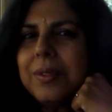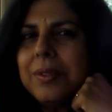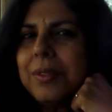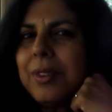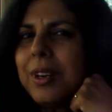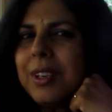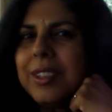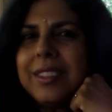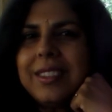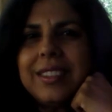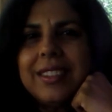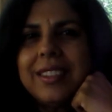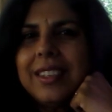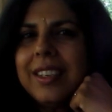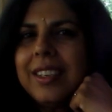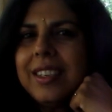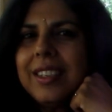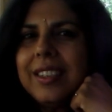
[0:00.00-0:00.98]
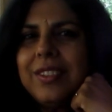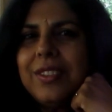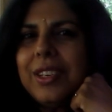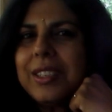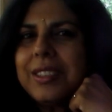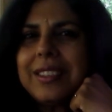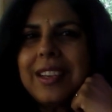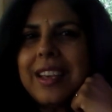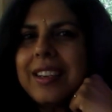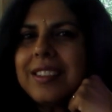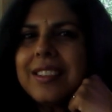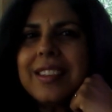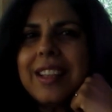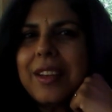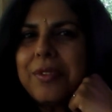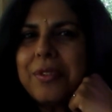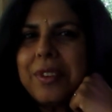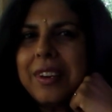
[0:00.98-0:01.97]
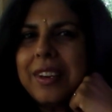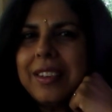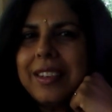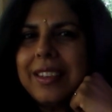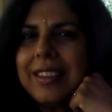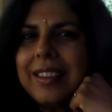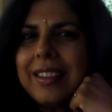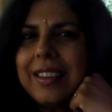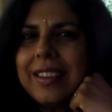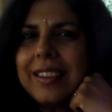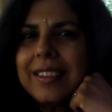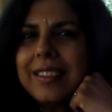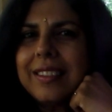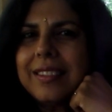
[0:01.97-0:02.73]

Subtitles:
want to exchange that for anything.